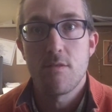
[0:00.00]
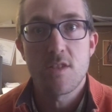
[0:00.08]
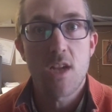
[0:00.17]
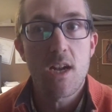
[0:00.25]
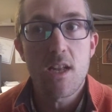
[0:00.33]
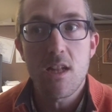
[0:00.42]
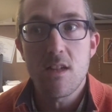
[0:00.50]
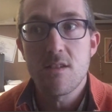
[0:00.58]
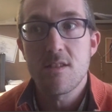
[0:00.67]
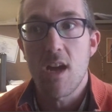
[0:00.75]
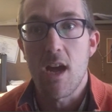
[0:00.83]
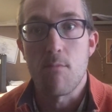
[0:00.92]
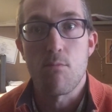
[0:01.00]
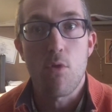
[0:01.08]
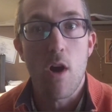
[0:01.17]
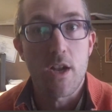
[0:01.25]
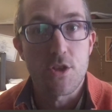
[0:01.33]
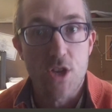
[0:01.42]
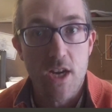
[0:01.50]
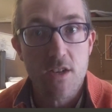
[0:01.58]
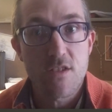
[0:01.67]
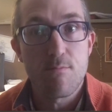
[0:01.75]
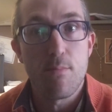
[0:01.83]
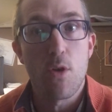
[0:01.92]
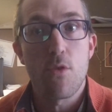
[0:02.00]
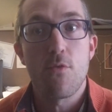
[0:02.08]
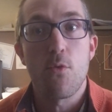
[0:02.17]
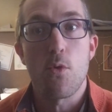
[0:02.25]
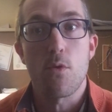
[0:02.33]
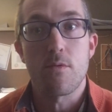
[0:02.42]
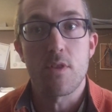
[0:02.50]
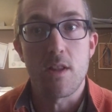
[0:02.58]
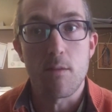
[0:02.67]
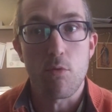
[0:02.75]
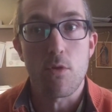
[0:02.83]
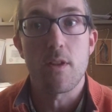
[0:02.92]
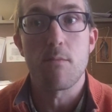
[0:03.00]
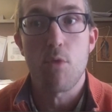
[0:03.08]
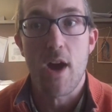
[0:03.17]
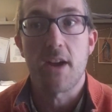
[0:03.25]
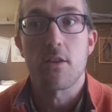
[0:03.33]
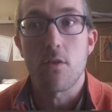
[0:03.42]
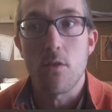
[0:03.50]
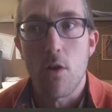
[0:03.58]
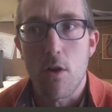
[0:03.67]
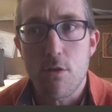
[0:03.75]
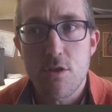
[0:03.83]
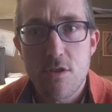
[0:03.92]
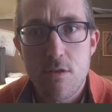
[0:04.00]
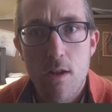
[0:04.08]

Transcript: studies, and projects, both for the liberal and practical arts.